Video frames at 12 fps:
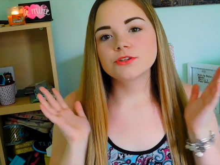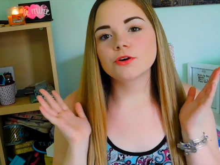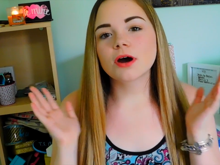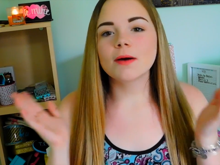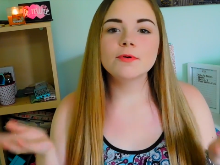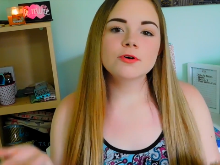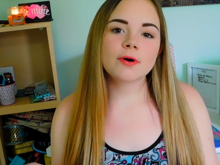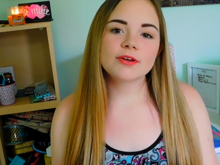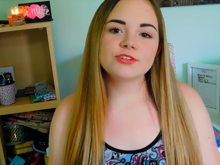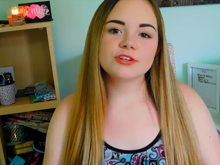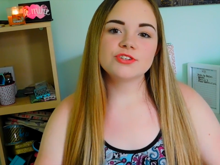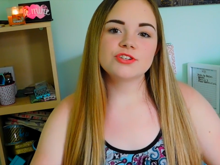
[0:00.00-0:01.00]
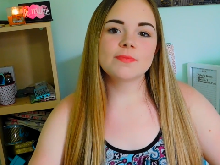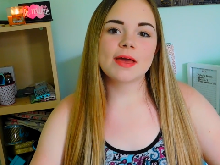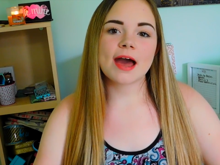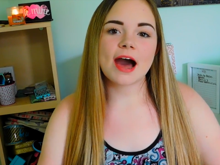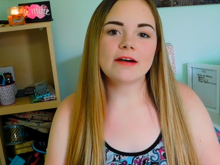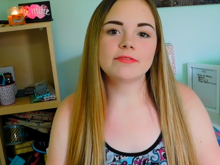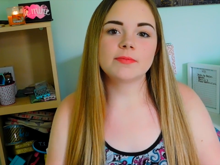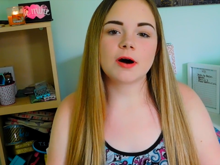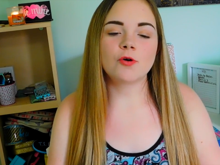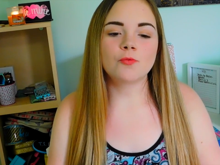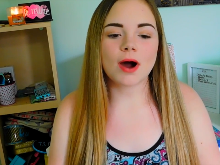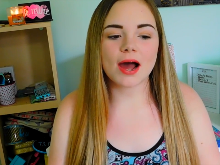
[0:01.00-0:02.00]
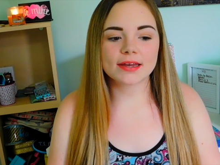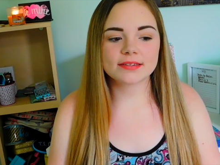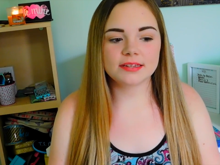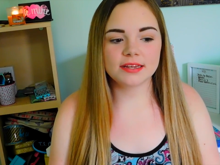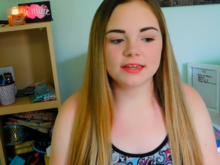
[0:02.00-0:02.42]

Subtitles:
So a couple questions you may have about waxing